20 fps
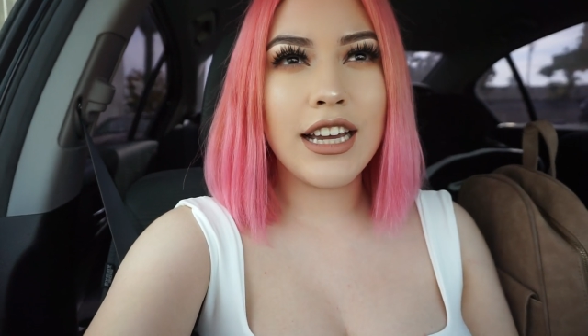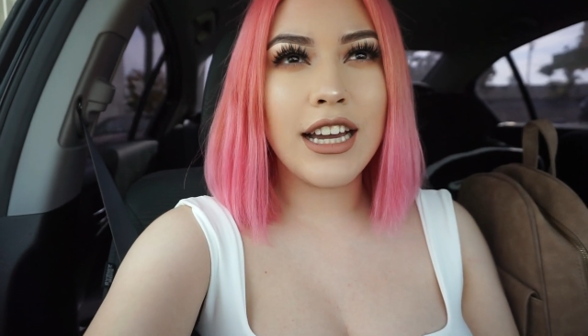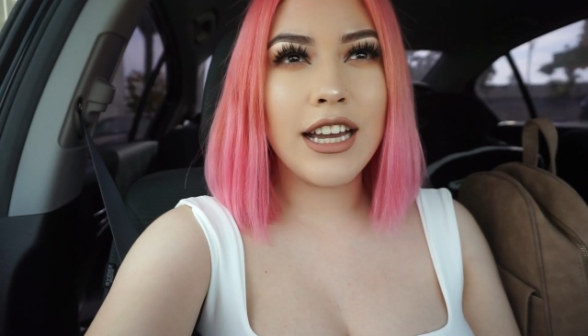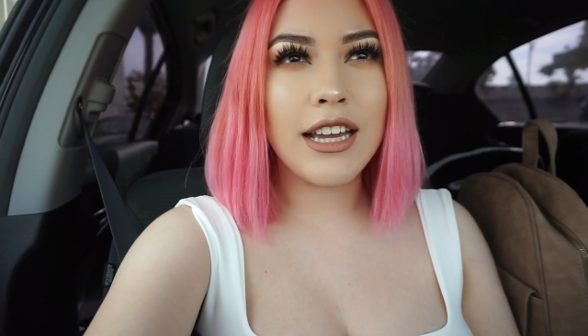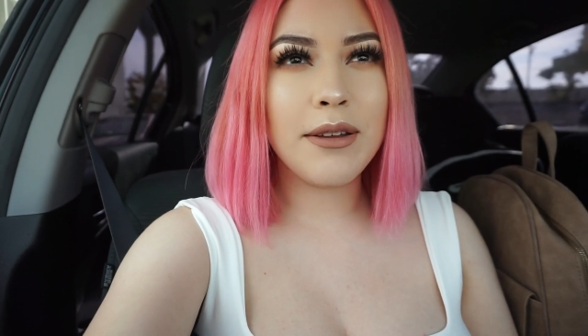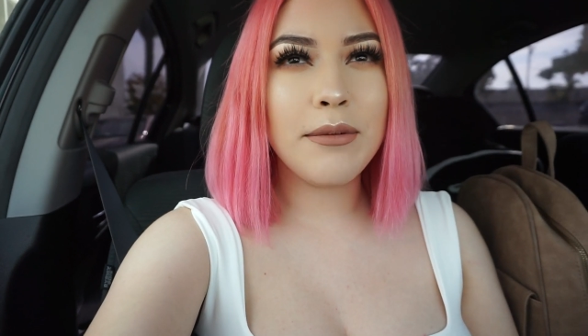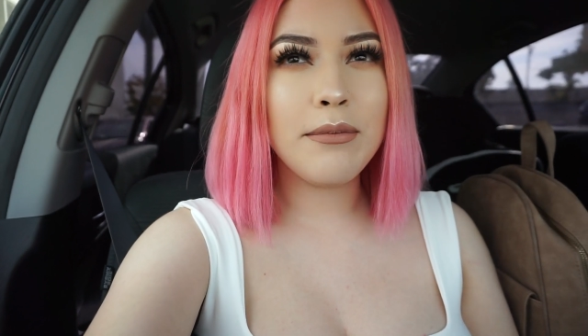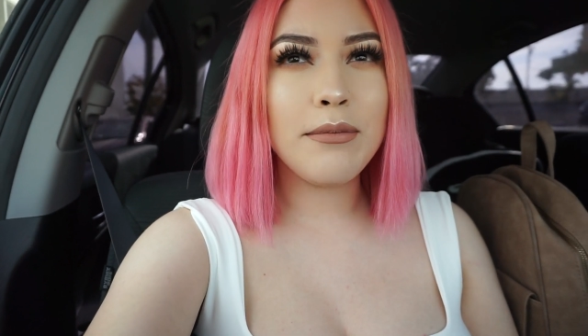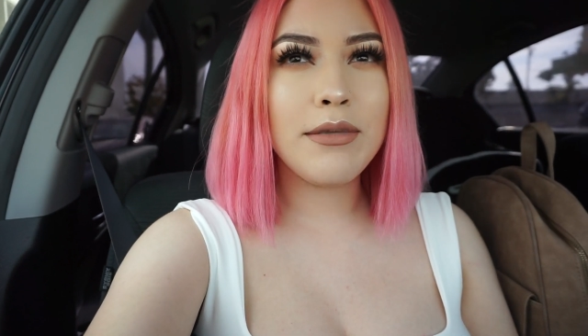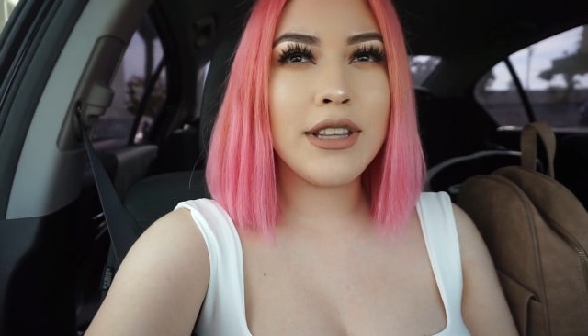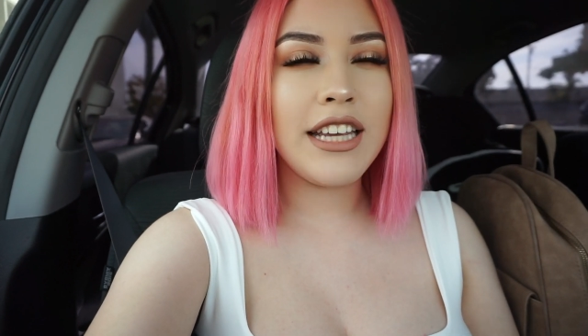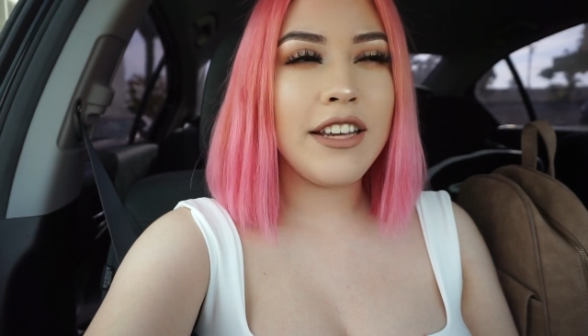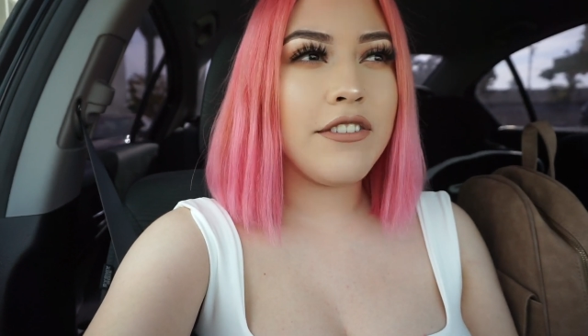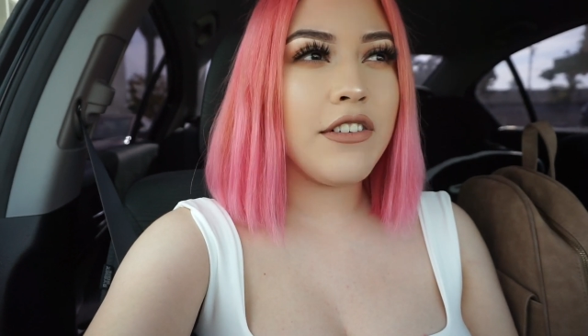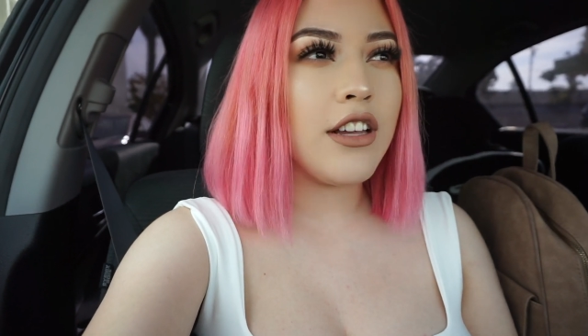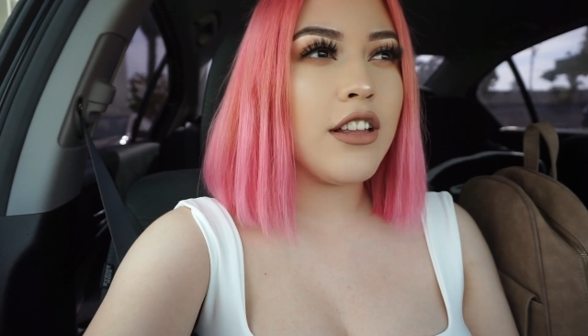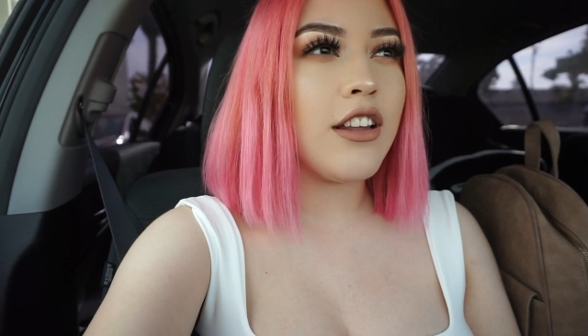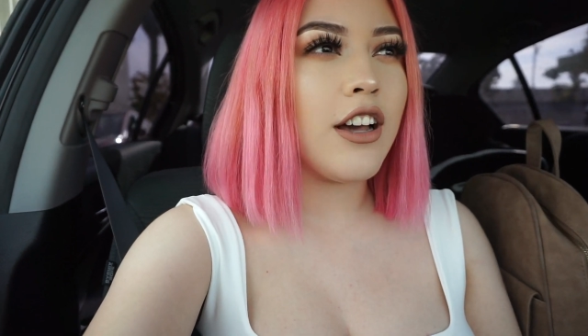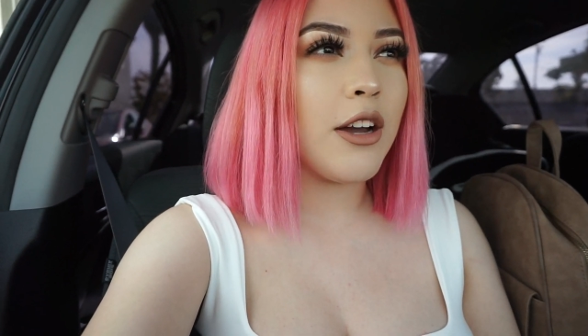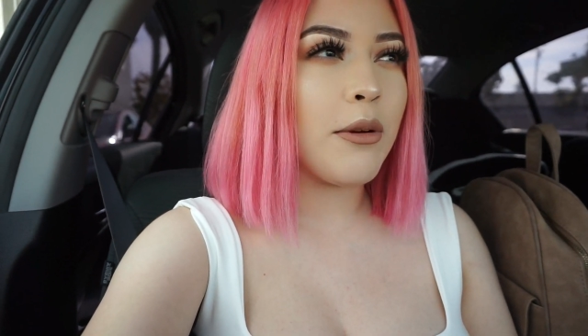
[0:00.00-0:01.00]
I'm
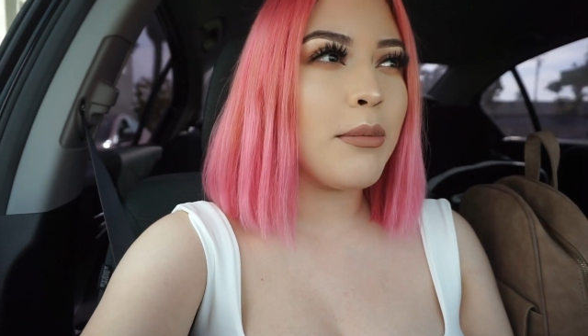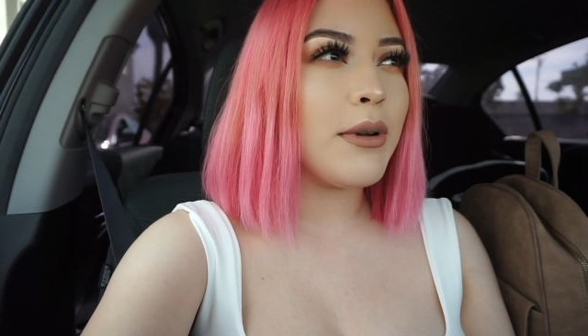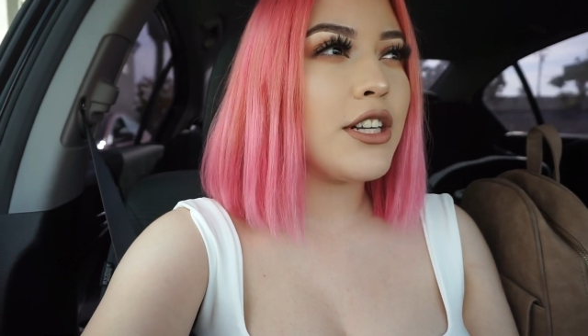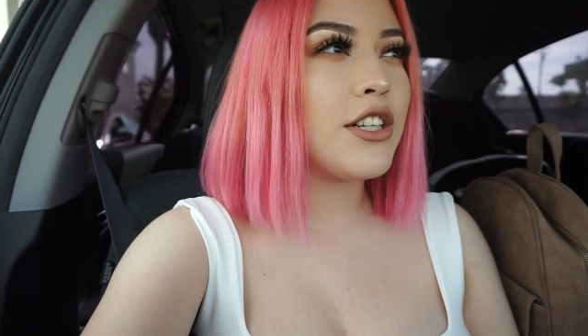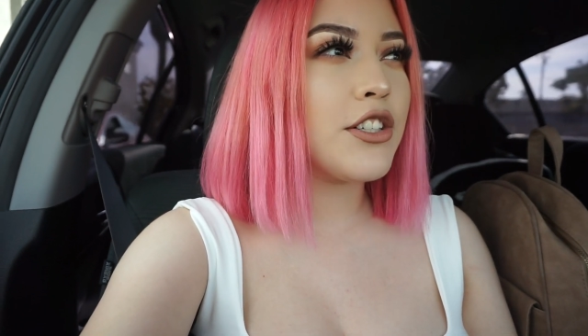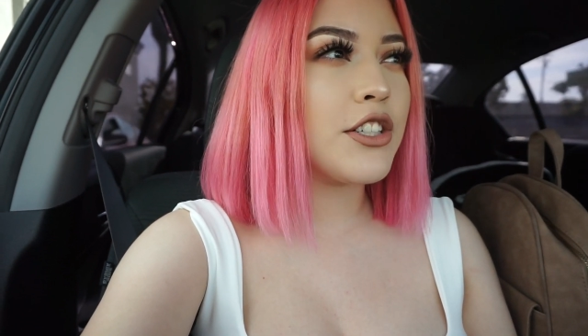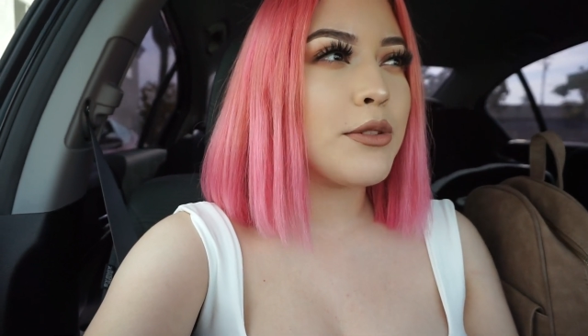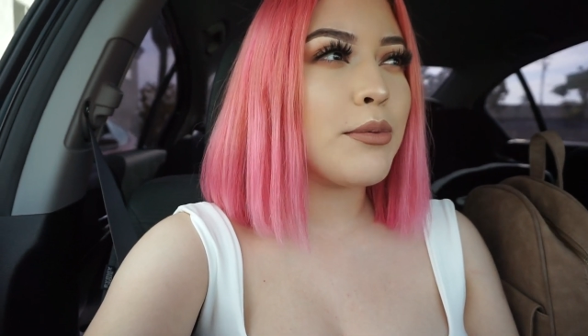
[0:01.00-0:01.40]
leaving Long Beach.